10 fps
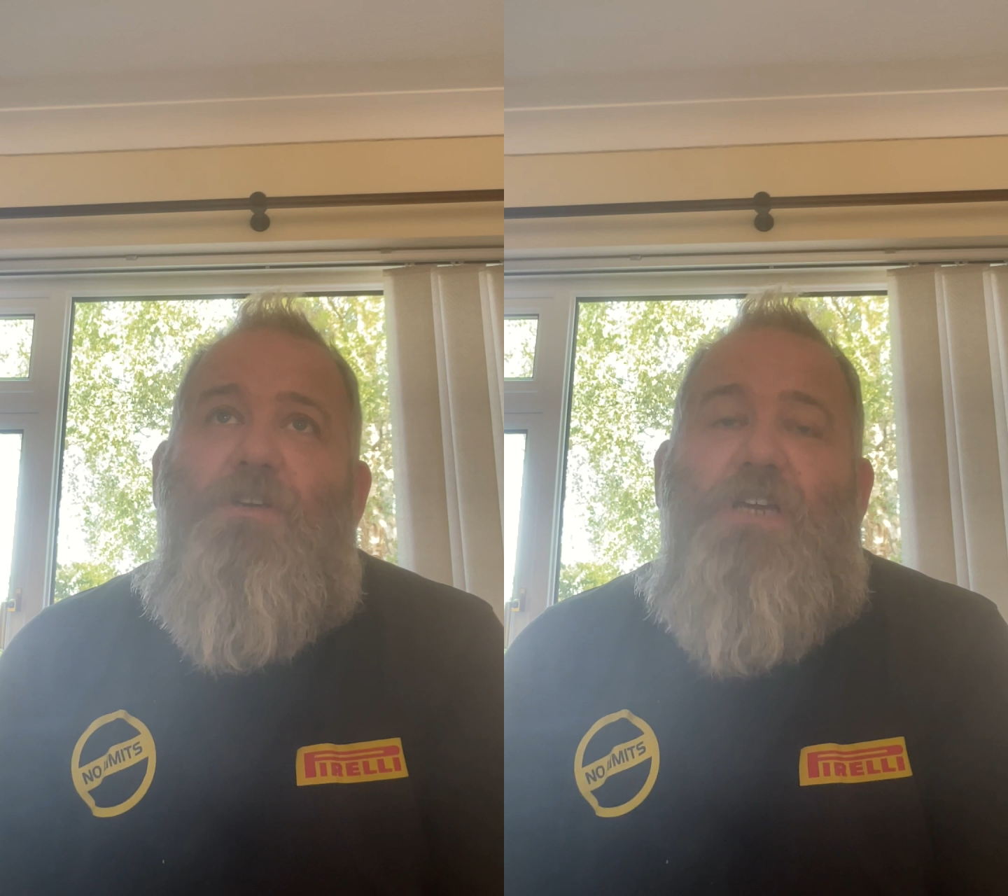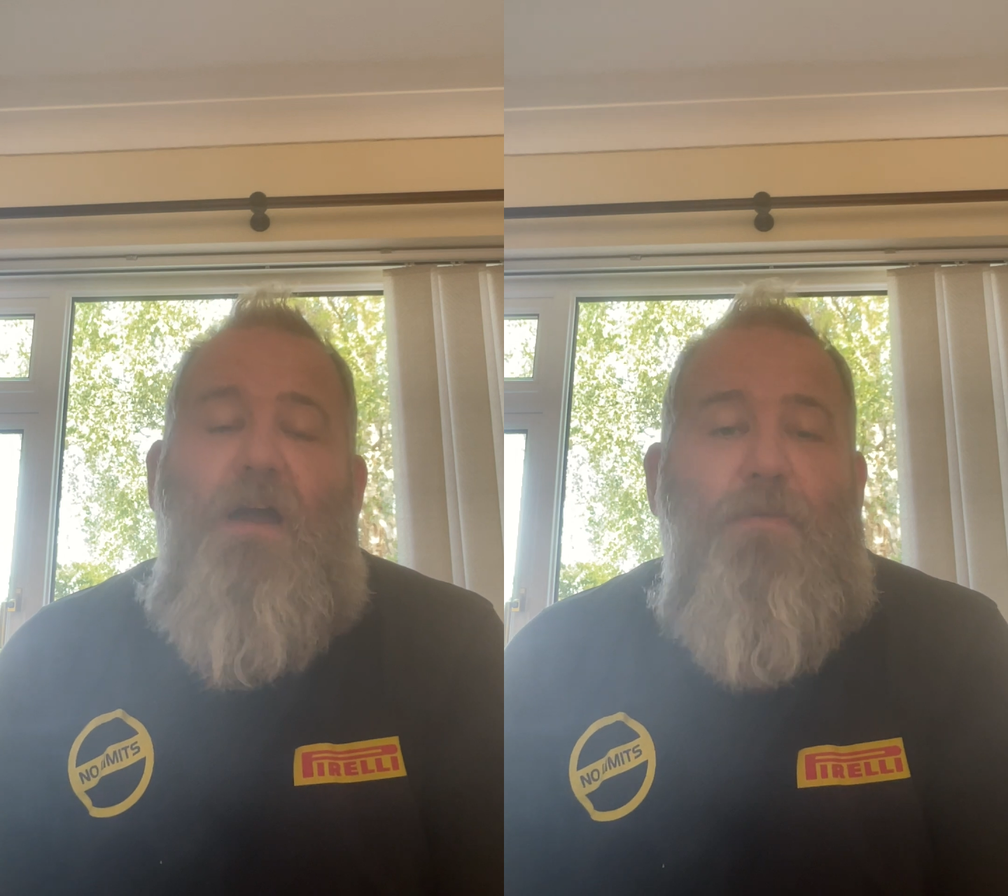
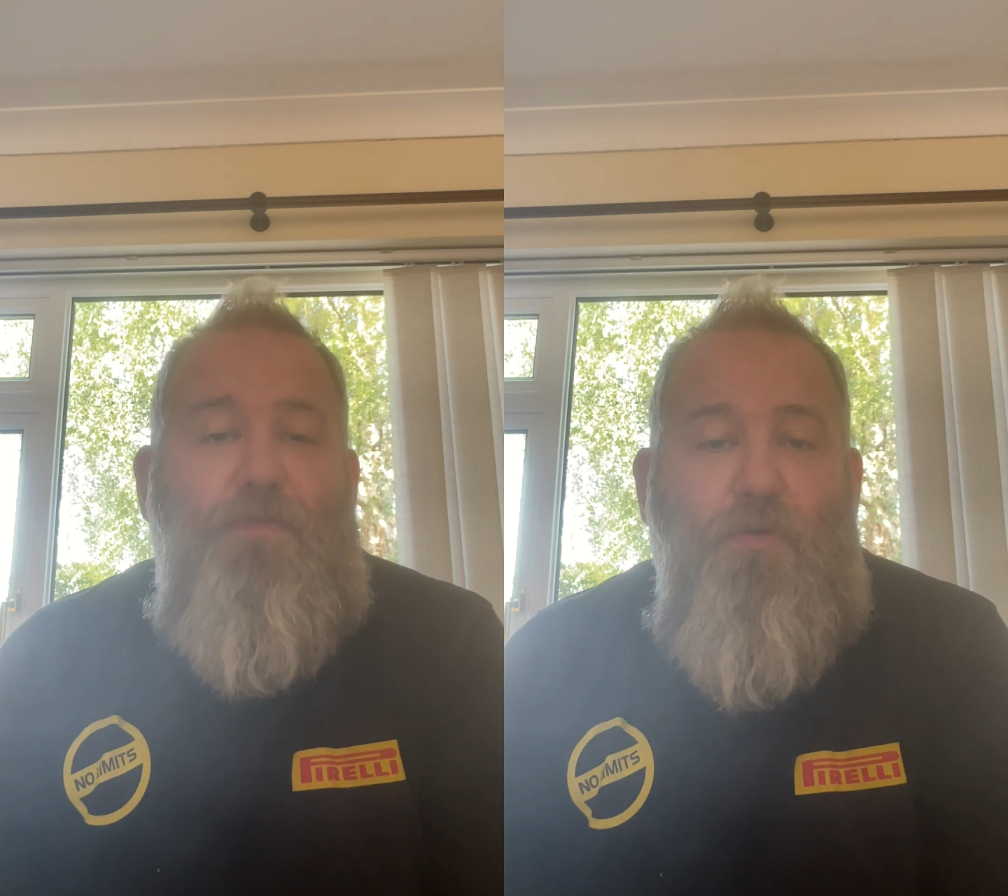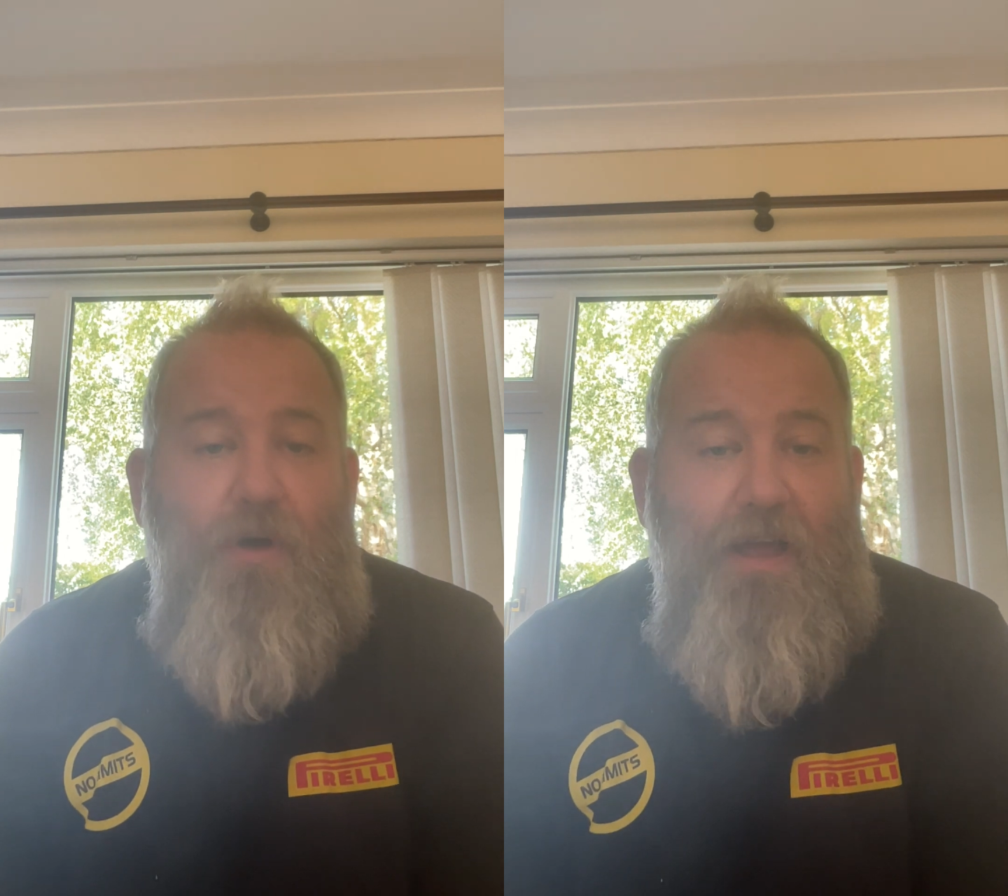shout
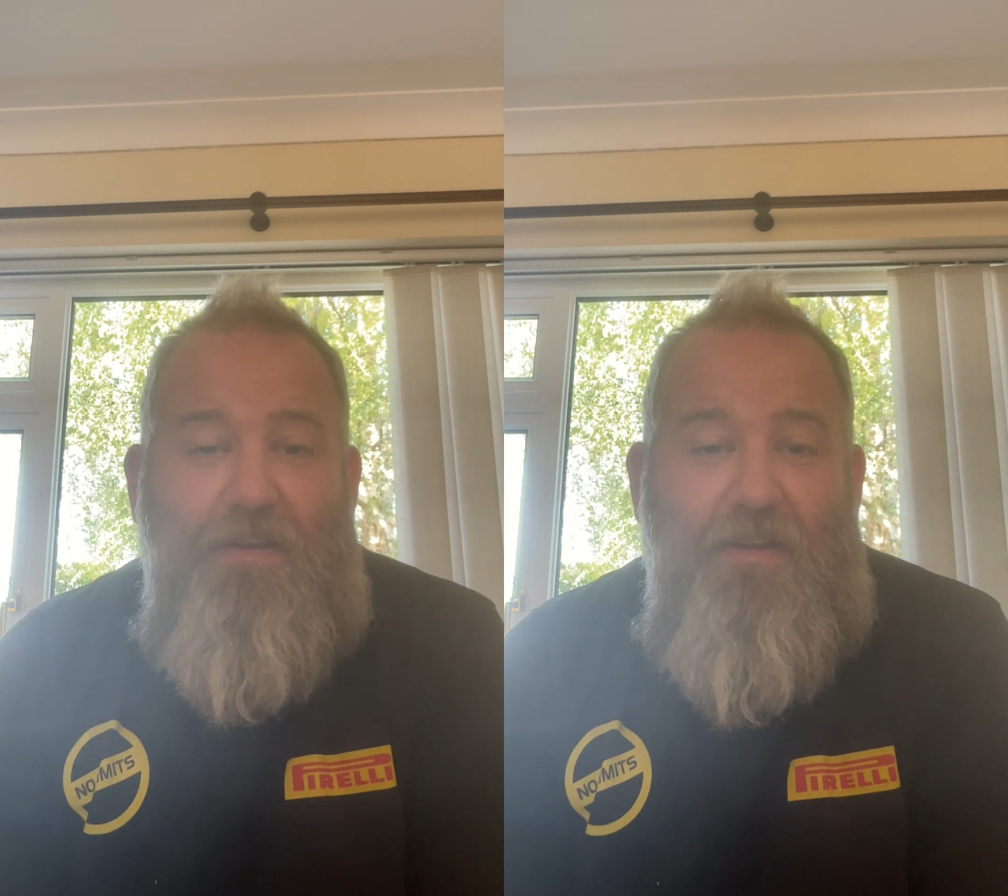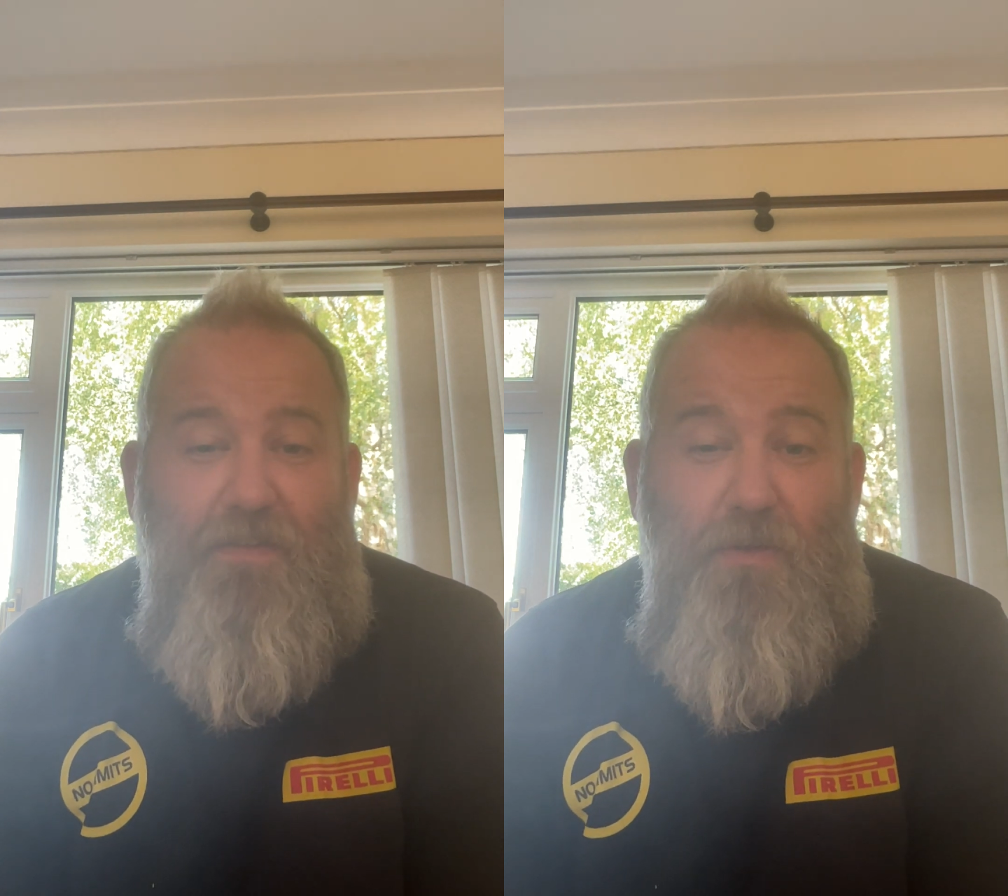
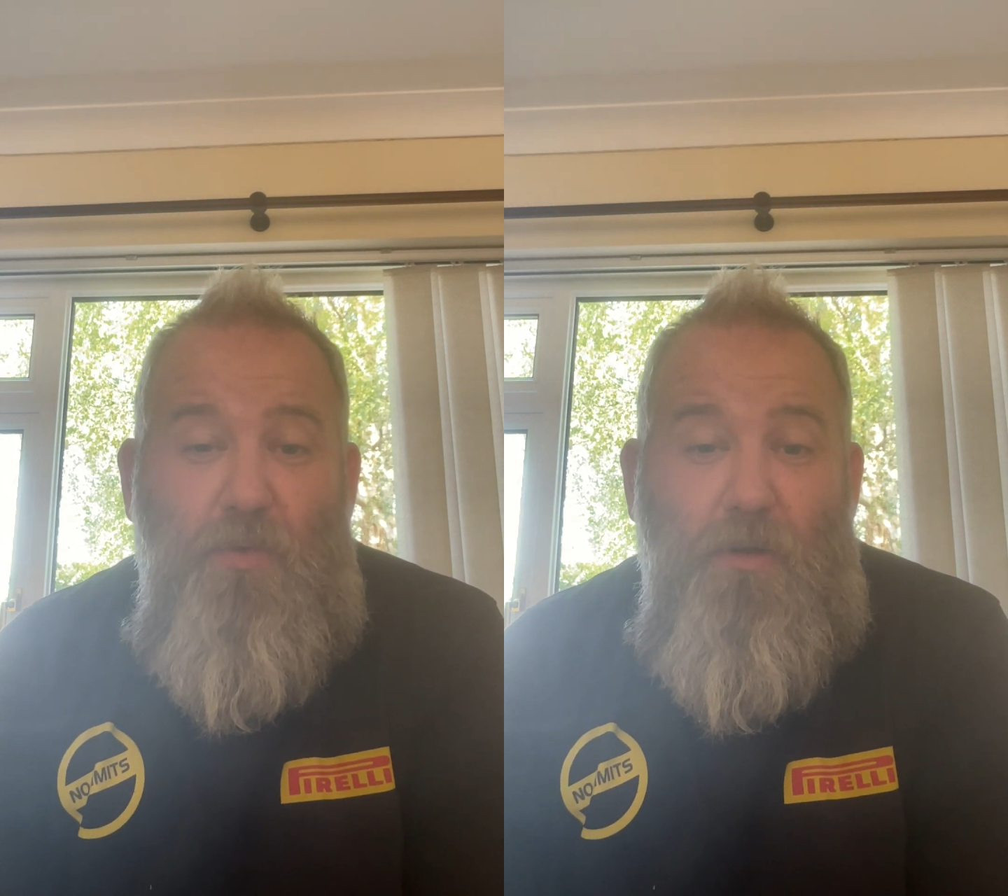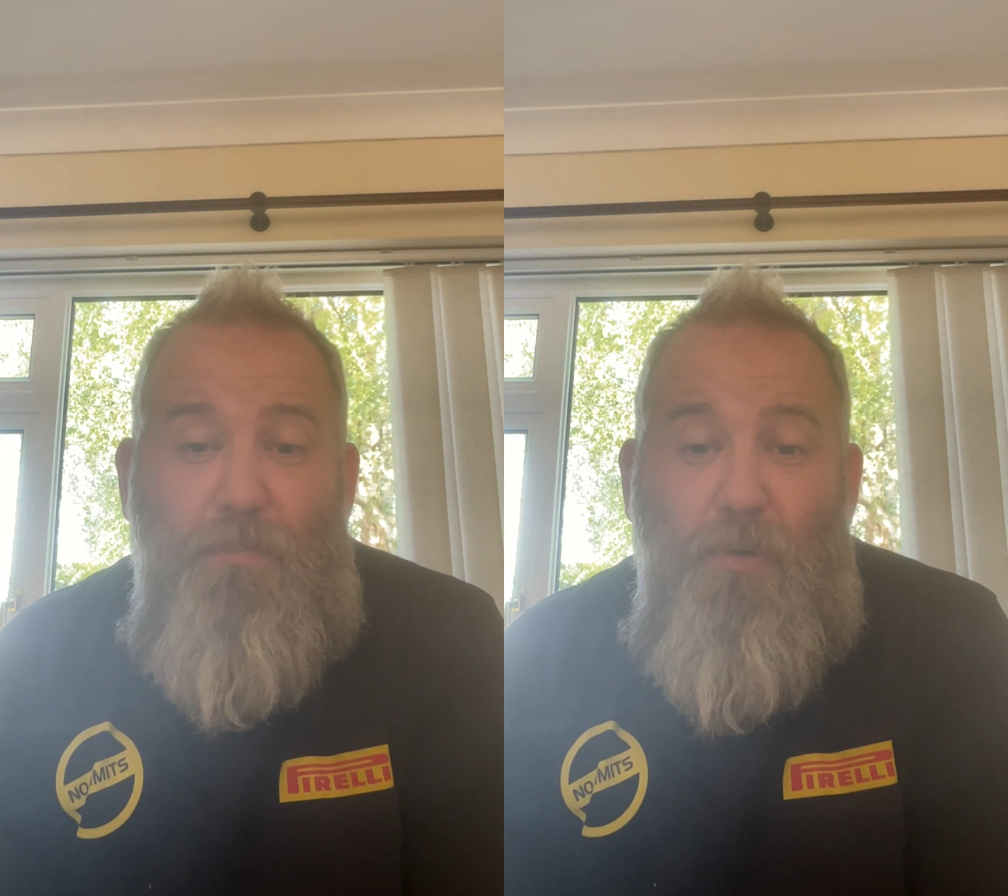beforehand if
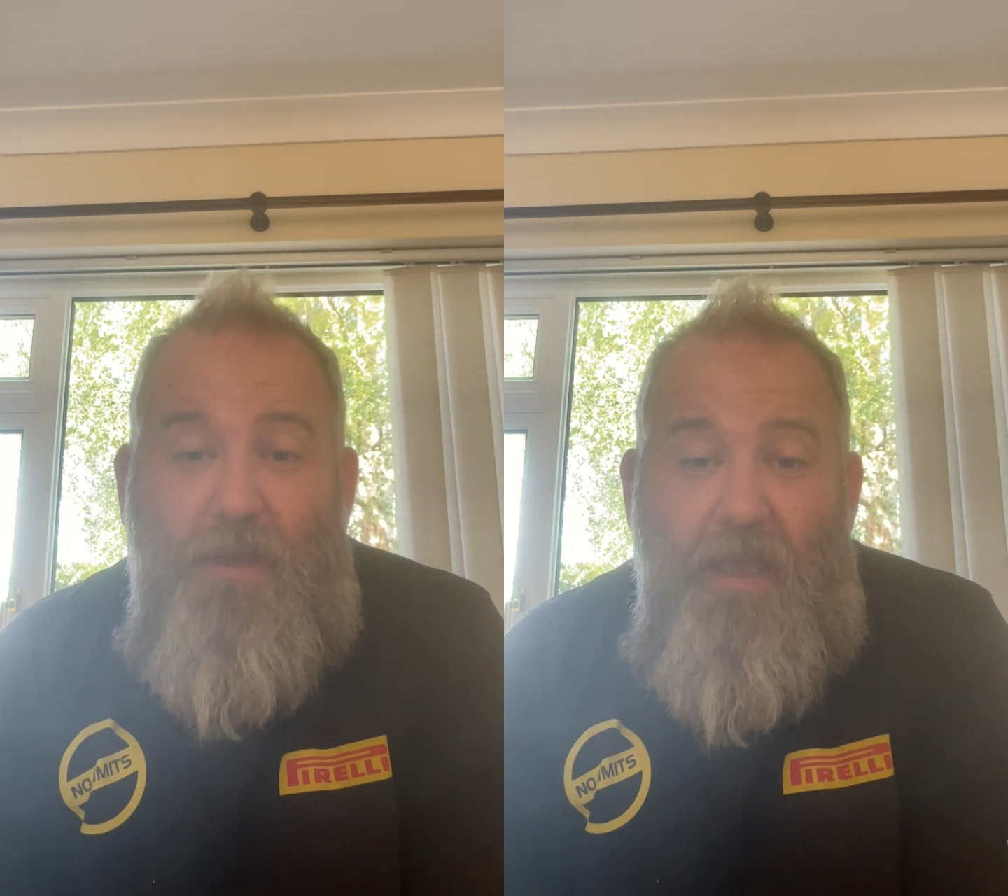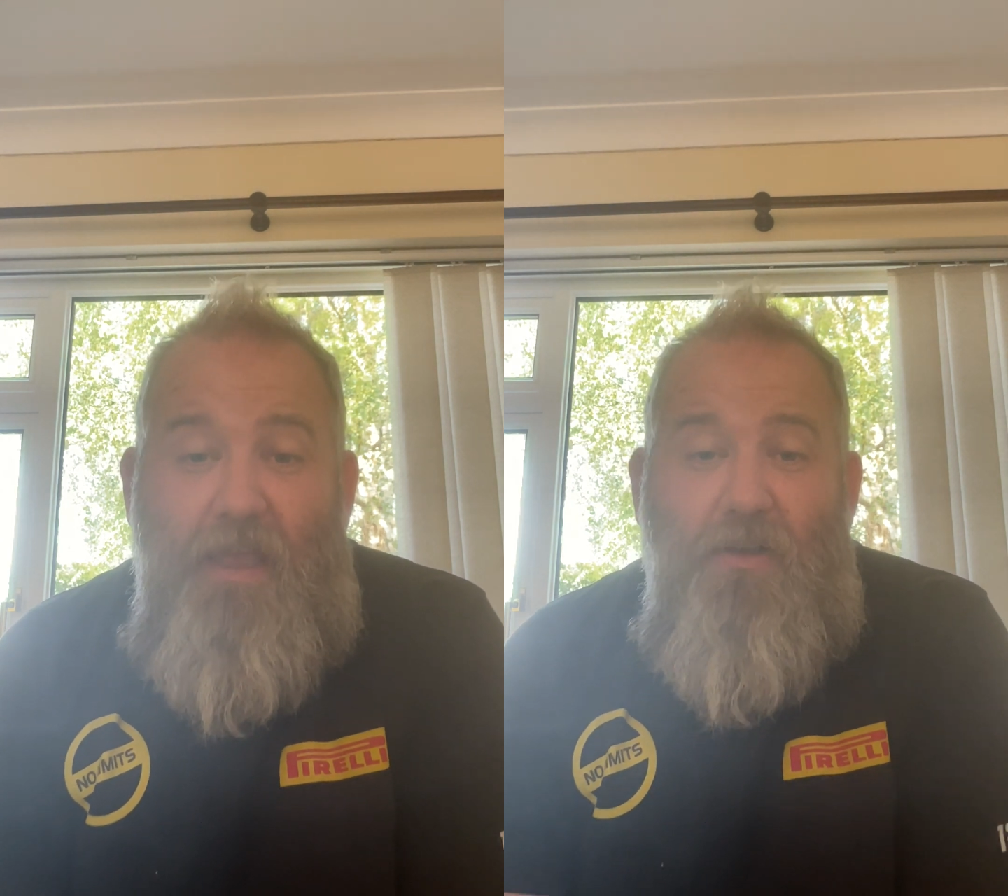you want to
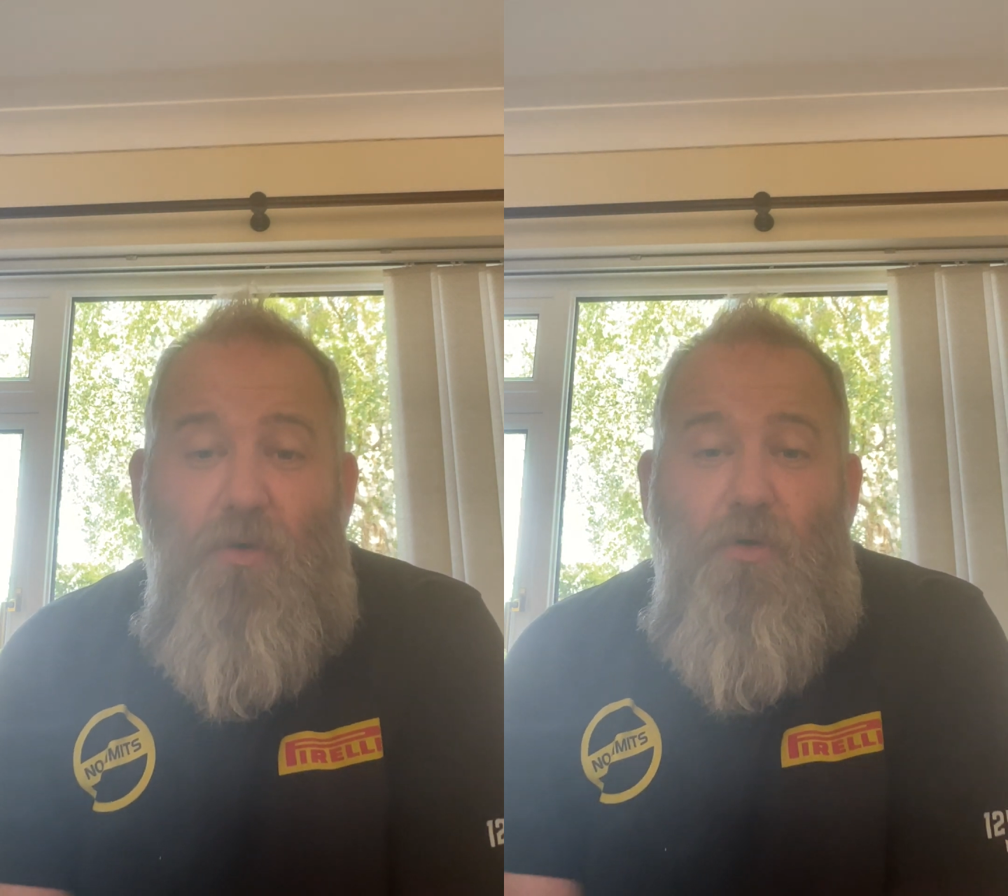book in,